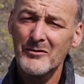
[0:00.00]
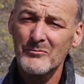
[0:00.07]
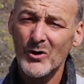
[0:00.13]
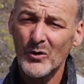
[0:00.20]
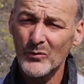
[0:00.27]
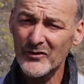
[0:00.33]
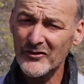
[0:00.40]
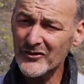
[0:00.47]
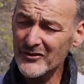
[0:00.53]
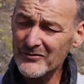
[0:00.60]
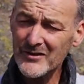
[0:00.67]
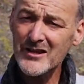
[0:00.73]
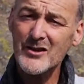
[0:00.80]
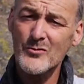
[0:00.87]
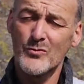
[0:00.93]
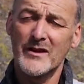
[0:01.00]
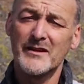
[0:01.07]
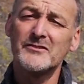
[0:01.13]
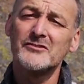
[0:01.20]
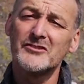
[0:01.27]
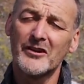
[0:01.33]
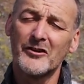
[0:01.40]
but with severe
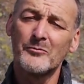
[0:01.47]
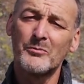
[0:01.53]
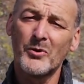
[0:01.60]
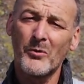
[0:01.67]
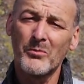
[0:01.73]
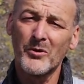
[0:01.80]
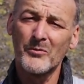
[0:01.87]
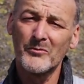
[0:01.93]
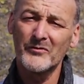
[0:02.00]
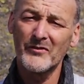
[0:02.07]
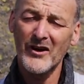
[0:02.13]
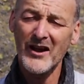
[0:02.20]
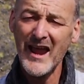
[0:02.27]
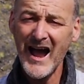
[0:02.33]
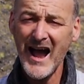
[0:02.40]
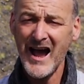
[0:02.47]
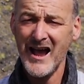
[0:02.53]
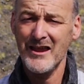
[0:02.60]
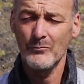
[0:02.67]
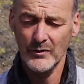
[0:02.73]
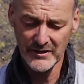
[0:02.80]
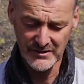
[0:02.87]
wind chill problems, very
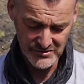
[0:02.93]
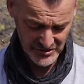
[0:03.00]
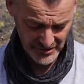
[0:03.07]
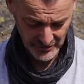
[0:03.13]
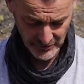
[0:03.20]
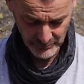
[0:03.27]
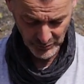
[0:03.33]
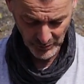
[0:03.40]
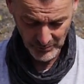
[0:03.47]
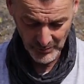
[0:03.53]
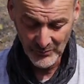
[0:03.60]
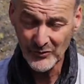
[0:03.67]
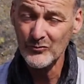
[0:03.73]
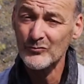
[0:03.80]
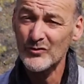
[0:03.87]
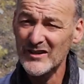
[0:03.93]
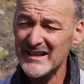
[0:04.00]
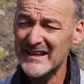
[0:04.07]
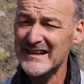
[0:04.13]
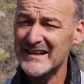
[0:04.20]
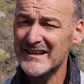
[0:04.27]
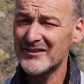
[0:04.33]
high wind chill problems, you
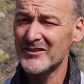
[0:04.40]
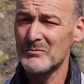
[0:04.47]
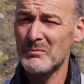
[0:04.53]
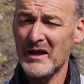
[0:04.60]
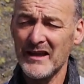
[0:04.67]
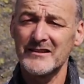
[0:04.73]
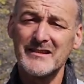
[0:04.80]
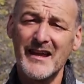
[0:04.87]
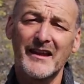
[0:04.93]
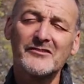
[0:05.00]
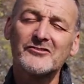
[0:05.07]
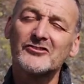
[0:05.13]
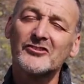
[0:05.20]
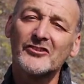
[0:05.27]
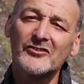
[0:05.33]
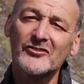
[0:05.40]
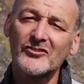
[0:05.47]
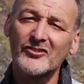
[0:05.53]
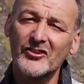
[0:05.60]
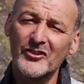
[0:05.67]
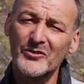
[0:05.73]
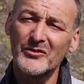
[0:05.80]
really need to pay attention
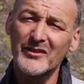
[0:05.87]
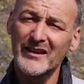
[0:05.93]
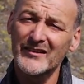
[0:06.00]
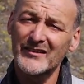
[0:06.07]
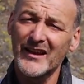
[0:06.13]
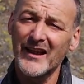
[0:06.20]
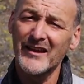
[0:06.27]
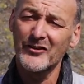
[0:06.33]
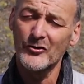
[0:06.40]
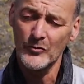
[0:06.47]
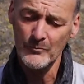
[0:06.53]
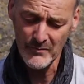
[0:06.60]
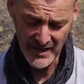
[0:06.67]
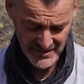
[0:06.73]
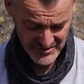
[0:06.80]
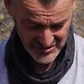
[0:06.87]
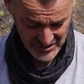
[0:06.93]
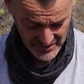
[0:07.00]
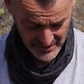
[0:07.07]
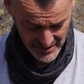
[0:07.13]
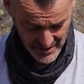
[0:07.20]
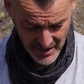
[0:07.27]
to things like your mitts.
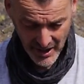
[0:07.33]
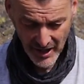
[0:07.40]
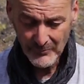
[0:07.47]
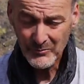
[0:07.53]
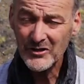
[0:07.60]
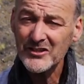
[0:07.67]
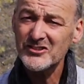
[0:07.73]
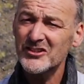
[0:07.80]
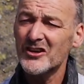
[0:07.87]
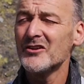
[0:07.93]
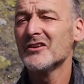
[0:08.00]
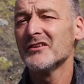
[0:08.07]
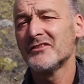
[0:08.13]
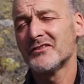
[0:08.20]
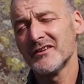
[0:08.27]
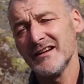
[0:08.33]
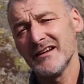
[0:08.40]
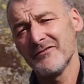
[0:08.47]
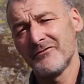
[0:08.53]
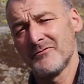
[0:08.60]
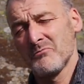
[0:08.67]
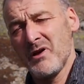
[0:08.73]
I'm going to show you 3
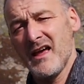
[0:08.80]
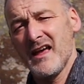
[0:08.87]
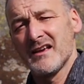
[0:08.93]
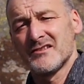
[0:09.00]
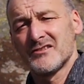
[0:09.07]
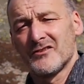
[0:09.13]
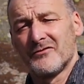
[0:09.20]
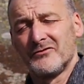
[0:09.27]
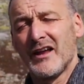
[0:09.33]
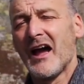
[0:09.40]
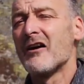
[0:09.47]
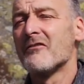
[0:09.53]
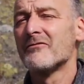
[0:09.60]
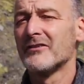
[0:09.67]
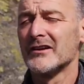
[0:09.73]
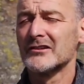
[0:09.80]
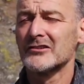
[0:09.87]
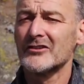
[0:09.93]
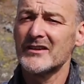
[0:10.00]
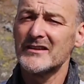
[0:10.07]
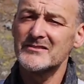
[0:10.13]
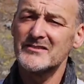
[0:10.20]
different pairs of
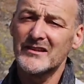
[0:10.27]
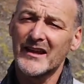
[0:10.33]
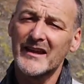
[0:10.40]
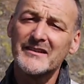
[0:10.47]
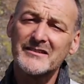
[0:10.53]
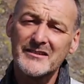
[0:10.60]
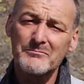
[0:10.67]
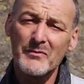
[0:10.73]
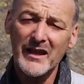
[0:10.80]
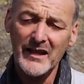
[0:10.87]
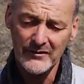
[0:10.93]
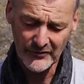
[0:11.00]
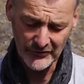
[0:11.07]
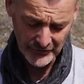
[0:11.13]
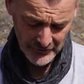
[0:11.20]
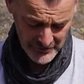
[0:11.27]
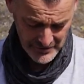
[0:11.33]
downfield insulated mitts,